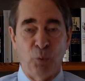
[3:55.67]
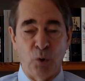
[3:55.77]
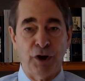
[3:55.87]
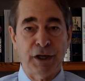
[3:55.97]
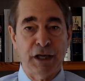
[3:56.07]

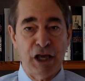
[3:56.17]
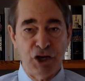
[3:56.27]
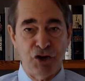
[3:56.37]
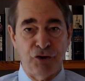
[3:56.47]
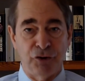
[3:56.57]
working
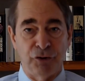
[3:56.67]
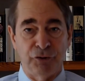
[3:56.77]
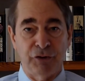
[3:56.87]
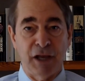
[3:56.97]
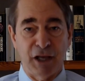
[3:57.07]
in
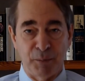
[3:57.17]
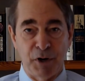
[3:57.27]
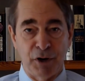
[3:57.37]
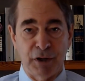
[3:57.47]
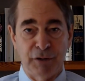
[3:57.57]
yours and
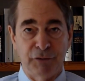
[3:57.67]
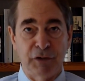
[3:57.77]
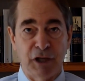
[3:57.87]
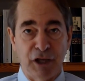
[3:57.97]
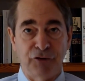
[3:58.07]
America's
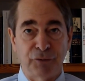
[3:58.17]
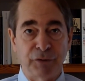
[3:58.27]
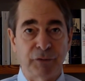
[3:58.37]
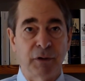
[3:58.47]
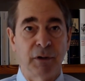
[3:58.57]

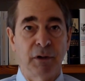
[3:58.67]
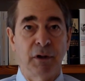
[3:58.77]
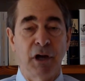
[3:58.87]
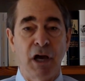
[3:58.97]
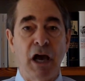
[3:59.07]
interest.
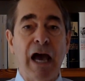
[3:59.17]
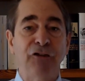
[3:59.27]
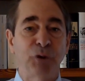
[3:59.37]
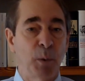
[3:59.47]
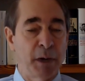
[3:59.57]
I
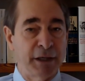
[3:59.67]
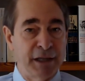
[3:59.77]
show my